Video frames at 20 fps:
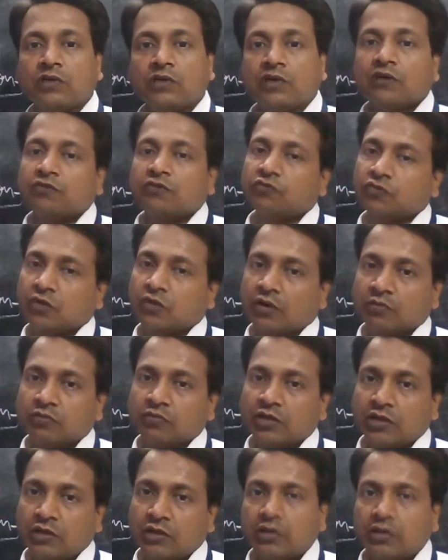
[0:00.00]
from
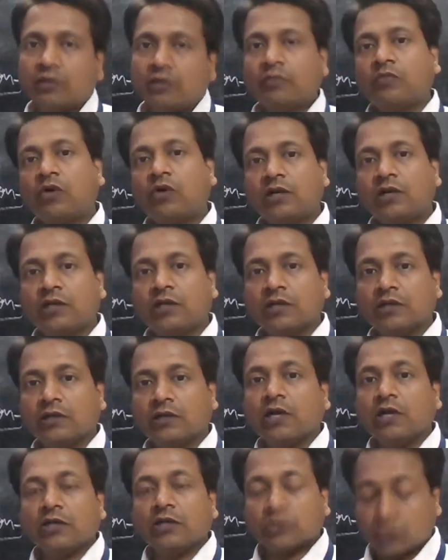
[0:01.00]
the body.
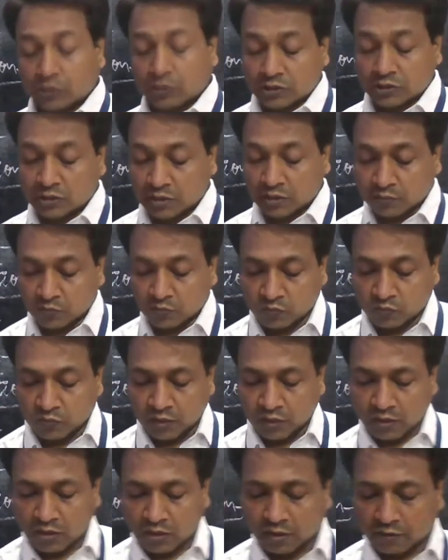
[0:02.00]
So this
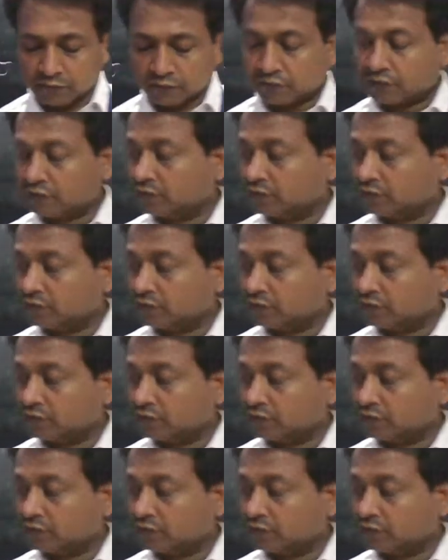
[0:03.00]
removal of